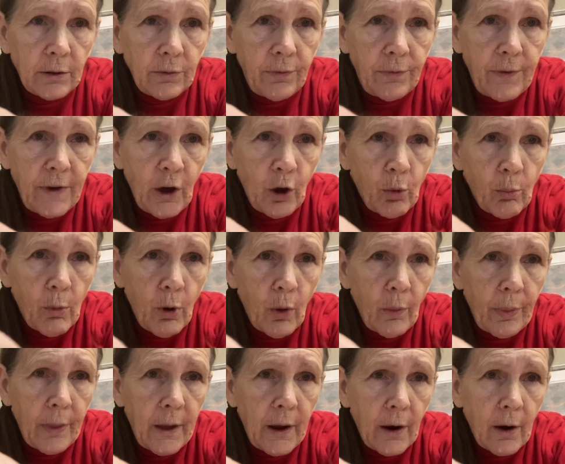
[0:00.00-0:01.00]
film
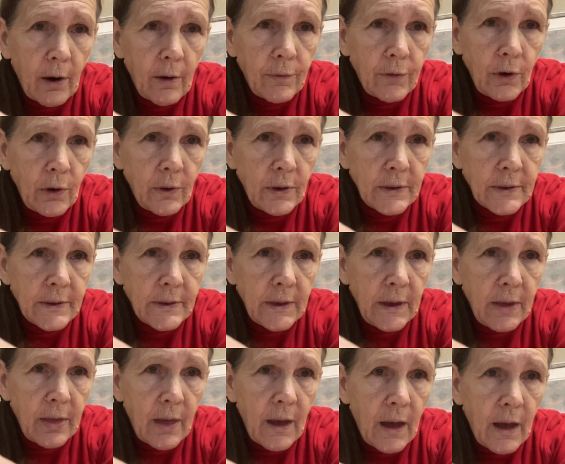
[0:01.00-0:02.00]
on there, if you can
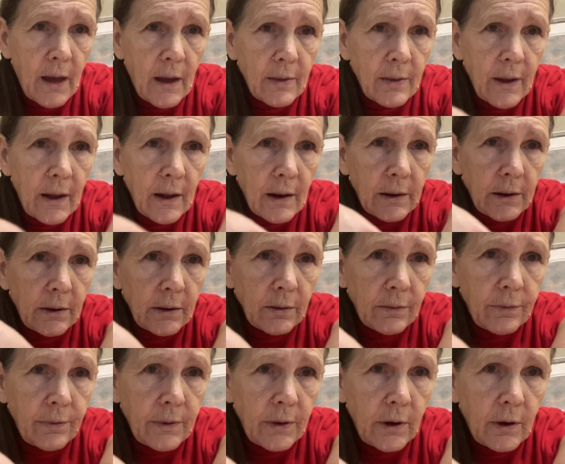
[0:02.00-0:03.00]
see that little
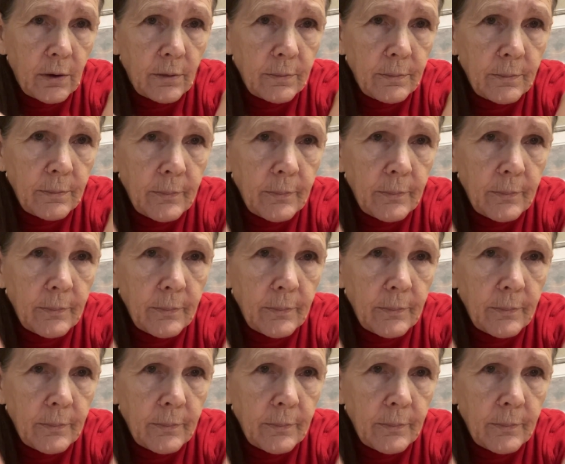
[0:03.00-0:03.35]
film.